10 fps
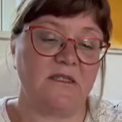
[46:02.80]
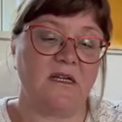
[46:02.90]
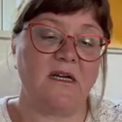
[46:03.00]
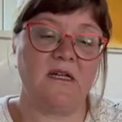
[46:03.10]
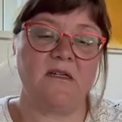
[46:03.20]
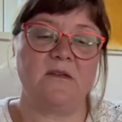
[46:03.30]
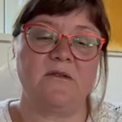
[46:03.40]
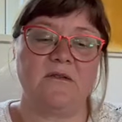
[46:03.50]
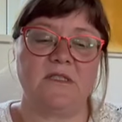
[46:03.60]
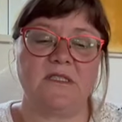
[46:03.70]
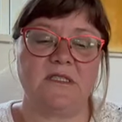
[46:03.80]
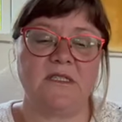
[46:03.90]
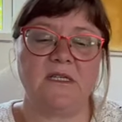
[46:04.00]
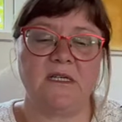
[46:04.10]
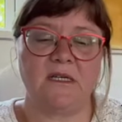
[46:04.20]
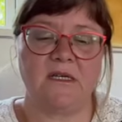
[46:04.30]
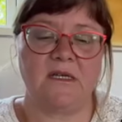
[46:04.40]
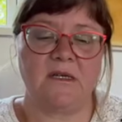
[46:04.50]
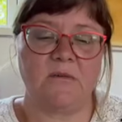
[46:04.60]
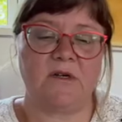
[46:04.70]
high and low and see
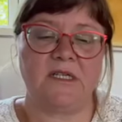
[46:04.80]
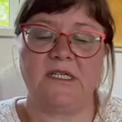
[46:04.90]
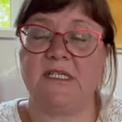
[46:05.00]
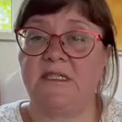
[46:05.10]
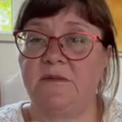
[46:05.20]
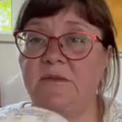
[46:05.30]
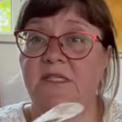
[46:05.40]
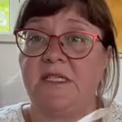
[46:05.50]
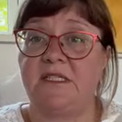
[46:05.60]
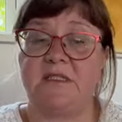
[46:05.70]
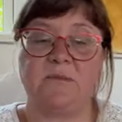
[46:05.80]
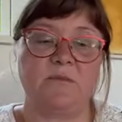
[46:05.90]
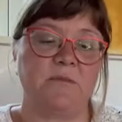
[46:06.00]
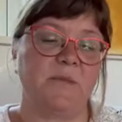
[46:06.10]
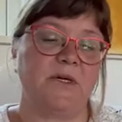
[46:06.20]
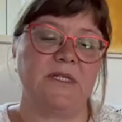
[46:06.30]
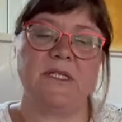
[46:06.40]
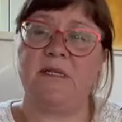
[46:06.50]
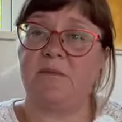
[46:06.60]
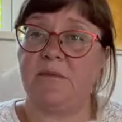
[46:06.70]
what it is, but it's
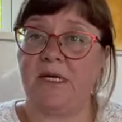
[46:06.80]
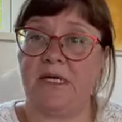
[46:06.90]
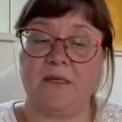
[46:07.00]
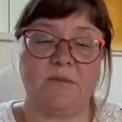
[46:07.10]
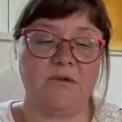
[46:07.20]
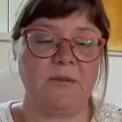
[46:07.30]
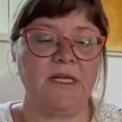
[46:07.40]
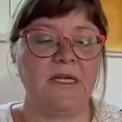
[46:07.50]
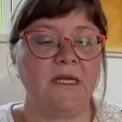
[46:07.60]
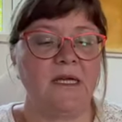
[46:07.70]
Bunny by Permin,